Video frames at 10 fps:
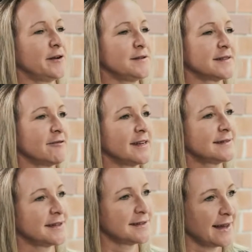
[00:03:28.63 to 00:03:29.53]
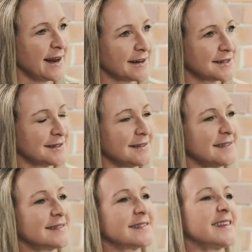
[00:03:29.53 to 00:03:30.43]
to research the
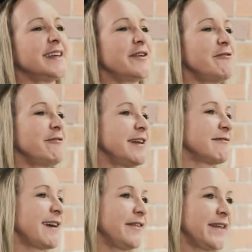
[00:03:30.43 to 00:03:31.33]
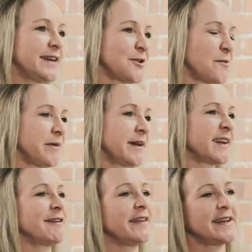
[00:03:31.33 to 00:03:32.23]
actors, and then I read around that topic
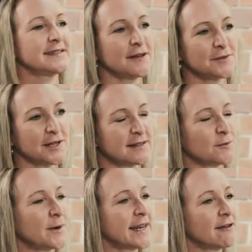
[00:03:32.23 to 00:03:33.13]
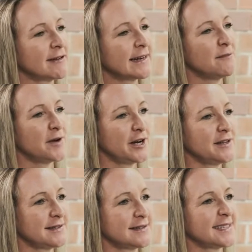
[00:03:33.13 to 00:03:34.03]
and around that subject, and we get really
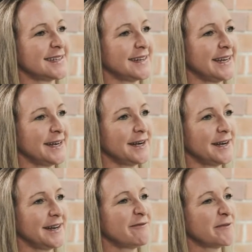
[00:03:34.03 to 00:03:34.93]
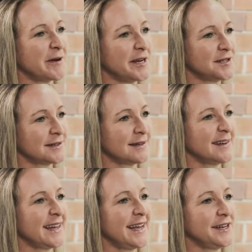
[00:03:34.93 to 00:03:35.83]
immersed in
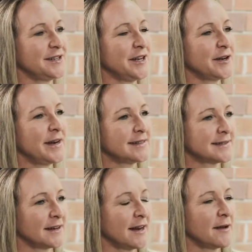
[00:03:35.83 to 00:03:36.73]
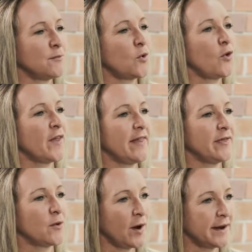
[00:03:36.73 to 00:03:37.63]
information, and it's like more than
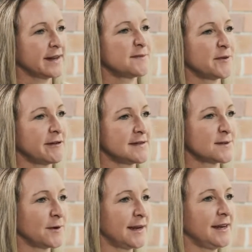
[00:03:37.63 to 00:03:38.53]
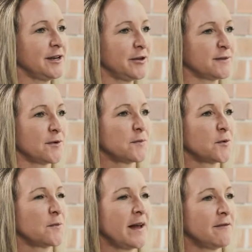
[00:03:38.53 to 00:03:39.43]
the one experience. We use
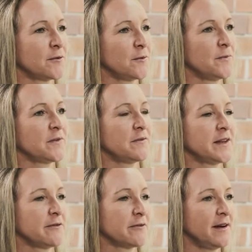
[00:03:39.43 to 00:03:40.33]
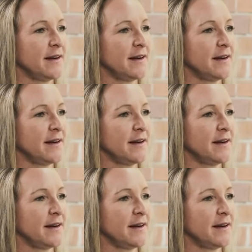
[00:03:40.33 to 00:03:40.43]
multiple platforms for different